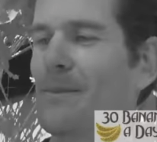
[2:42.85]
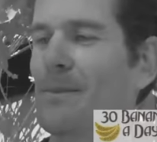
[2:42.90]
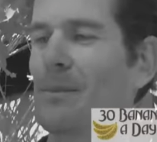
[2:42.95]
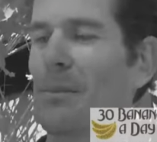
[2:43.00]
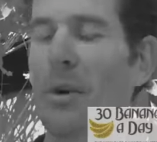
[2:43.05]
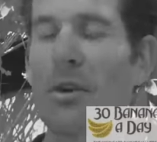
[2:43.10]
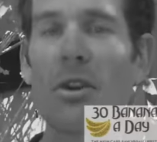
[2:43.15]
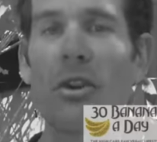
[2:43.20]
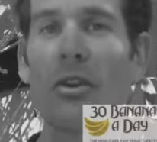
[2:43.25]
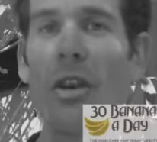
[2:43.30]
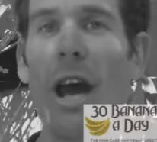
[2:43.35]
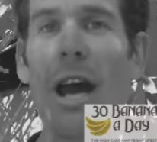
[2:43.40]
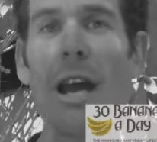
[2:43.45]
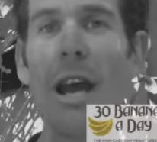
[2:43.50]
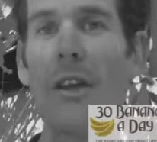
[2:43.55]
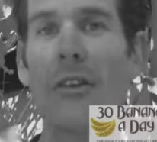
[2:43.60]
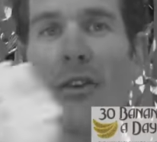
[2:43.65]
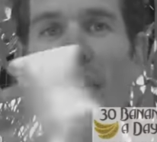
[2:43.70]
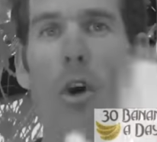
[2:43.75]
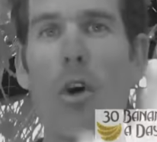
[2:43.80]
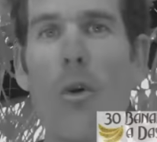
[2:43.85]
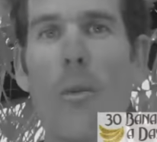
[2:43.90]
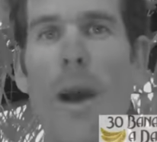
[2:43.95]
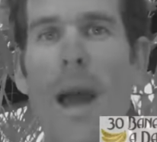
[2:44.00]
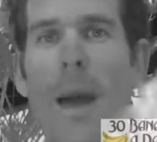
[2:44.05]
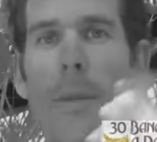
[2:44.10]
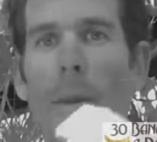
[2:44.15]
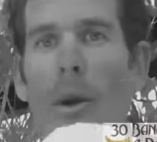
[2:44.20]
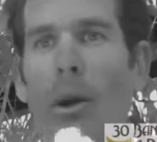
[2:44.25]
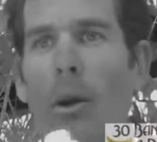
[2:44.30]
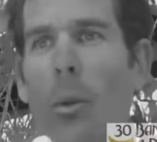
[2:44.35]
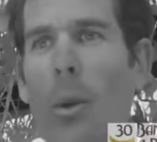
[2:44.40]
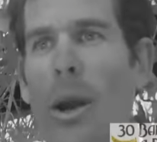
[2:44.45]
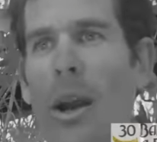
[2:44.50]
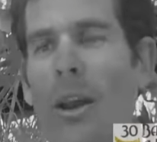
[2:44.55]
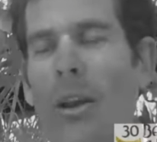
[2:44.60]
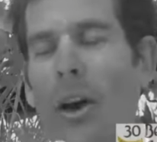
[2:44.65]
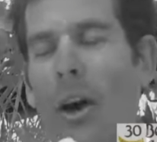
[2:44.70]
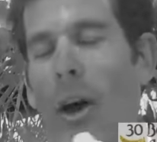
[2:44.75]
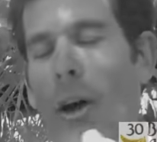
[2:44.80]
Which is, hey, that's cool, man, but
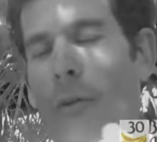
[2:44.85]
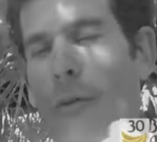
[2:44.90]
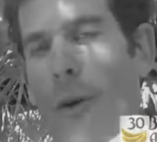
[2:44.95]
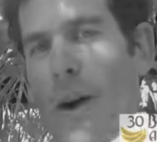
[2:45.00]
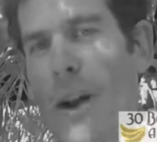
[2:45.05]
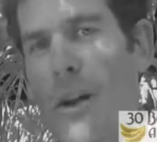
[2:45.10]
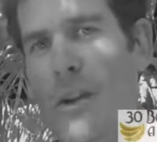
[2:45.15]
I find